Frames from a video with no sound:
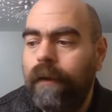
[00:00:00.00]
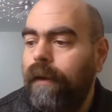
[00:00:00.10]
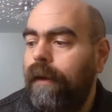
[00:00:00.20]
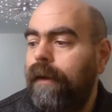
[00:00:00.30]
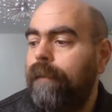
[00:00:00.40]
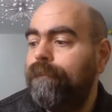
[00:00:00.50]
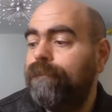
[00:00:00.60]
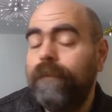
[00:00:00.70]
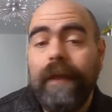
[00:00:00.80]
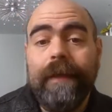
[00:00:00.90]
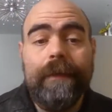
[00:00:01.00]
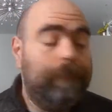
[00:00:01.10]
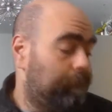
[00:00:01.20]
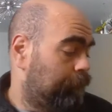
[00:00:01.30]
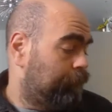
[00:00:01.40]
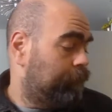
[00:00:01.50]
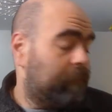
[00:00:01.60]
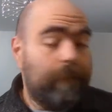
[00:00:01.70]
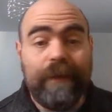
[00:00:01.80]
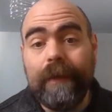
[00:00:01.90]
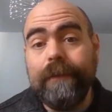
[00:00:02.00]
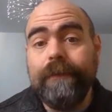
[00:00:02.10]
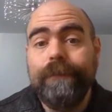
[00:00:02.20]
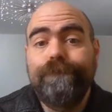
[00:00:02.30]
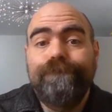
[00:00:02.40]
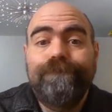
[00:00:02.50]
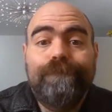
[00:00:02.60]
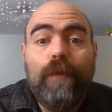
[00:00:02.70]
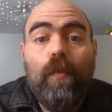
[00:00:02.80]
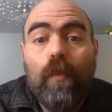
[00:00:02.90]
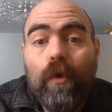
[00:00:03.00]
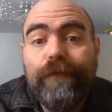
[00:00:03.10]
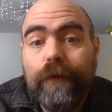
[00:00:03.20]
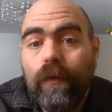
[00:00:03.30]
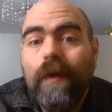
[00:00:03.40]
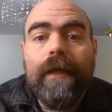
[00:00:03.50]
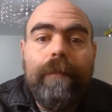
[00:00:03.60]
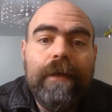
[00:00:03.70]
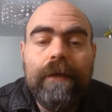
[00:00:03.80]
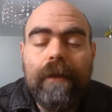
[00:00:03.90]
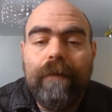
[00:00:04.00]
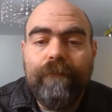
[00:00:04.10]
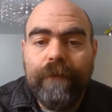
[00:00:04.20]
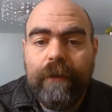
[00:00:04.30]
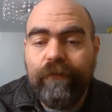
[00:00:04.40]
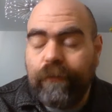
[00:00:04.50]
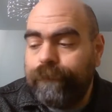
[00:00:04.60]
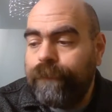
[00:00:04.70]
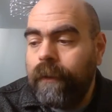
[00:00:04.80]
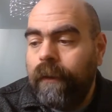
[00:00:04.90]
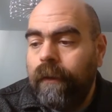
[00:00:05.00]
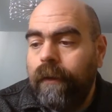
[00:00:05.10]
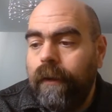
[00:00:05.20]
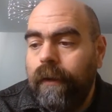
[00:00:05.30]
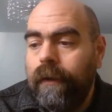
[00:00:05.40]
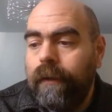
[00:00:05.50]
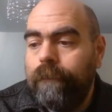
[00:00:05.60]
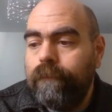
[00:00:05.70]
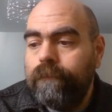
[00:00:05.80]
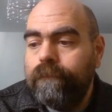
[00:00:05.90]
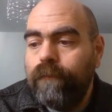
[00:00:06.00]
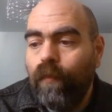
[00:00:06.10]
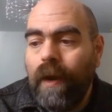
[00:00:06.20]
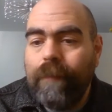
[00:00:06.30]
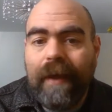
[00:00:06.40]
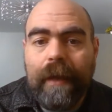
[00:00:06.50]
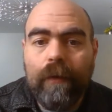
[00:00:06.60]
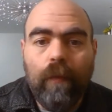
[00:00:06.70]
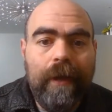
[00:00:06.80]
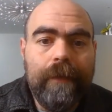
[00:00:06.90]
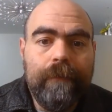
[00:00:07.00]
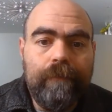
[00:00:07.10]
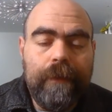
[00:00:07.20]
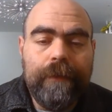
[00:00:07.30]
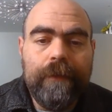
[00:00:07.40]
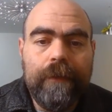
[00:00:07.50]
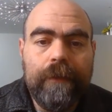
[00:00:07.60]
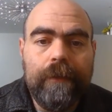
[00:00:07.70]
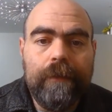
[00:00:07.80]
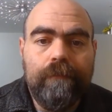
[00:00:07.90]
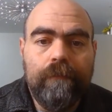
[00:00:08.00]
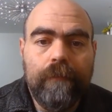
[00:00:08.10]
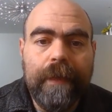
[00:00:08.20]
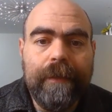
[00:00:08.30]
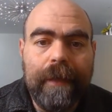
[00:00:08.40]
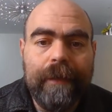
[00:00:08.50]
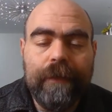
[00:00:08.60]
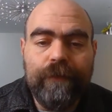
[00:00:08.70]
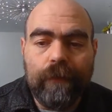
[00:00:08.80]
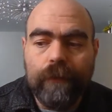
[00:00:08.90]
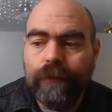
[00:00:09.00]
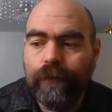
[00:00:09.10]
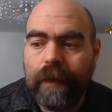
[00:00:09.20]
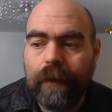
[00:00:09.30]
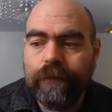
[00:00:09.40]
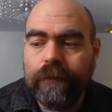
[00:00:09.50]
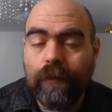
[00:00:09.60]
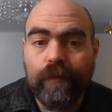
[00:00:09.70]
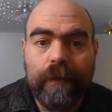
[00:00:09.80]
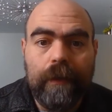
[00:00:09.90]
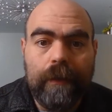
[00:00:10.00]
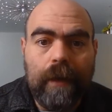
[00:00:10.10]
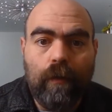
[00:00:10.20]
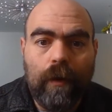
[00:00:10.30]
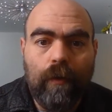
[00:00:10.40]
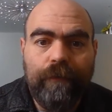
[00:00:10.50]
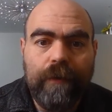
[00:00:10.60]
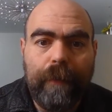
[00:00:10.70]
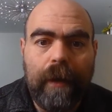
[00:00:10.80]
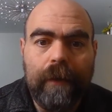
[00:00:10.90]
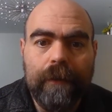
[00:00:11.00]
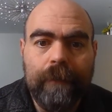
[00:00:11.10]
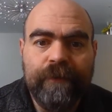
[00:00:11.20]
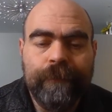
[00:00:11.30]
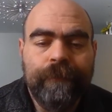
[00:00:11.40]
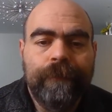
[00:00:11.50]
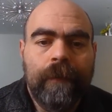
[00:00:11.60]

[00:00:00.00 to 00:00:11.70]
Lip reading: And to be honest, Wolfen are what got me into Confrontation. Um, Way back when, in the late 90s, early 2000s, I was playing a lot of Werewolf the Apocalypse.